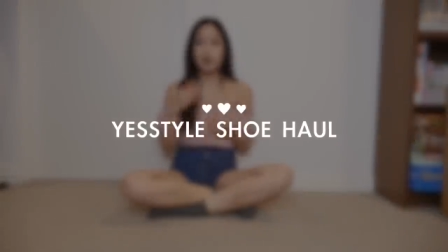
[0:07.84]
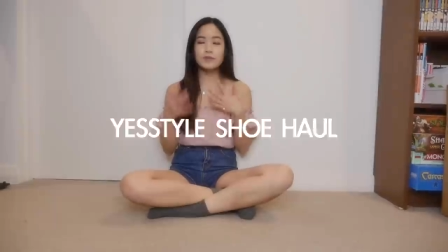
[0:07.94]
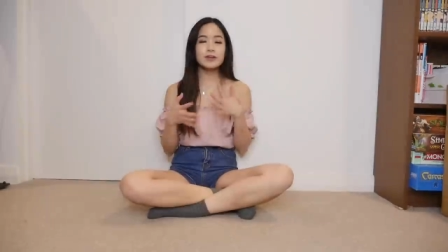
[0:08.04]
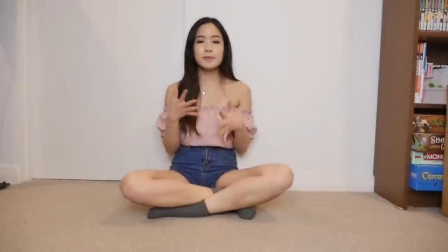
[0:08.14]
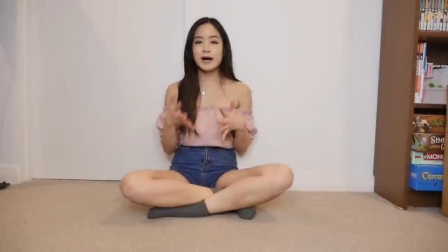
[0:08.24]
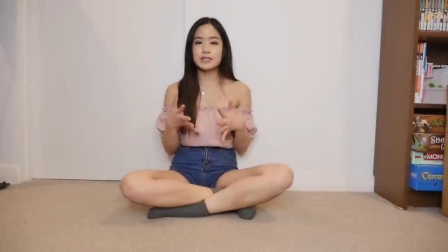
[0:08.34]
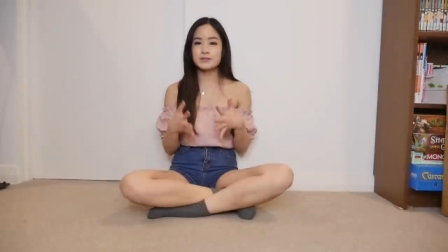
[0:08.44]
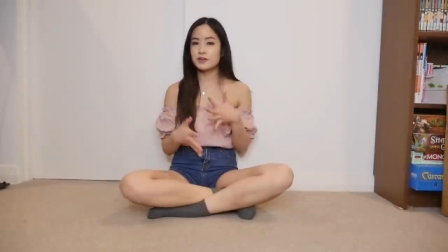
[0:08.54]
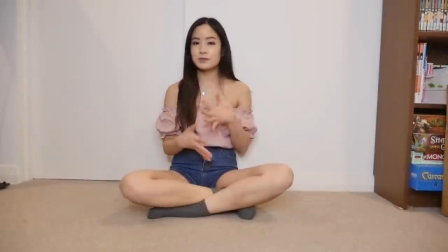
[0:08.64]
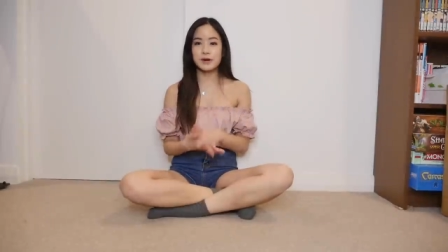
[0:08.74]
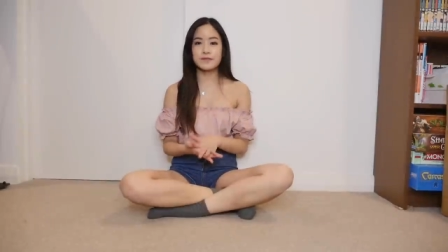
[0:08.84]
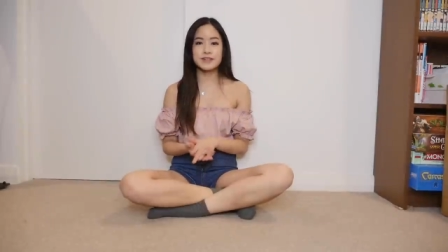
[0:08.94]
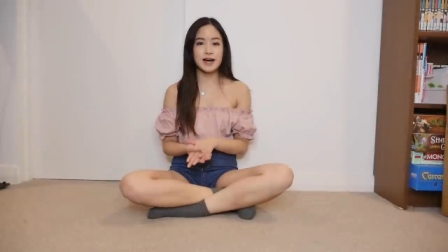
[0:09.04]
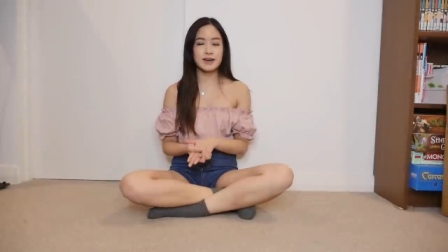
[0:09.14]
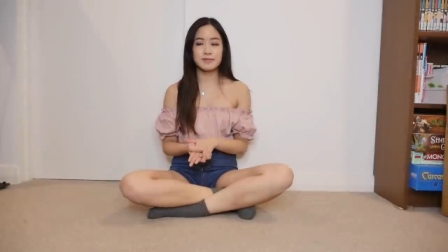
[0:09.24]
Over the past few months
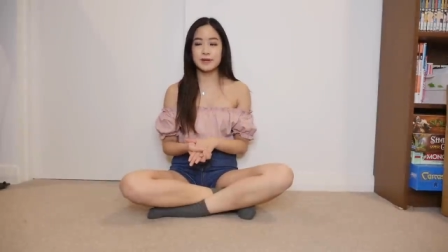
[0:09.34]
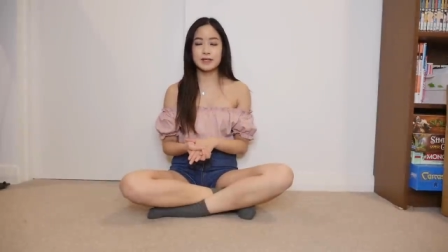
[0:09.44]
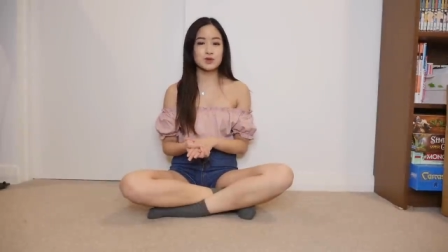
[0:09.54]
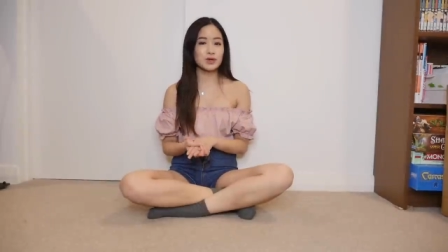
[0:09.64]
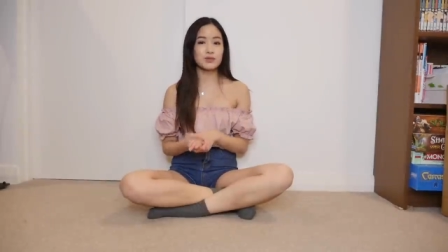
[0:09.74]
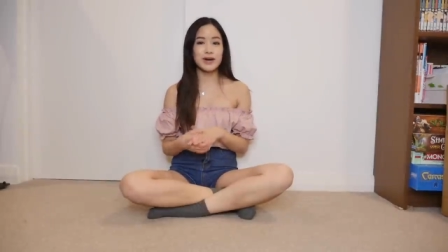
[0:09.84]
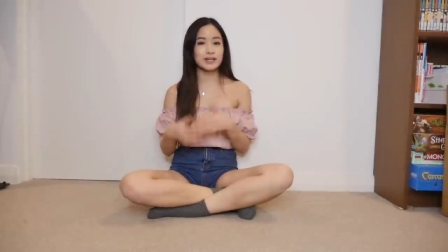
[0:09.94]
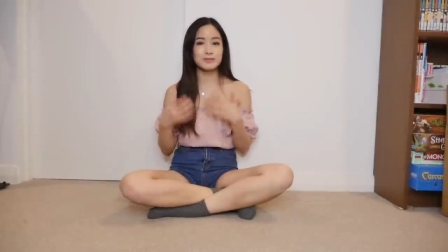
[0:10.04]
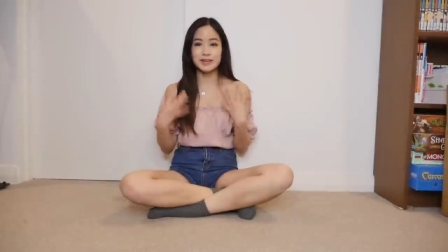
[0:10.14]
I've been doing random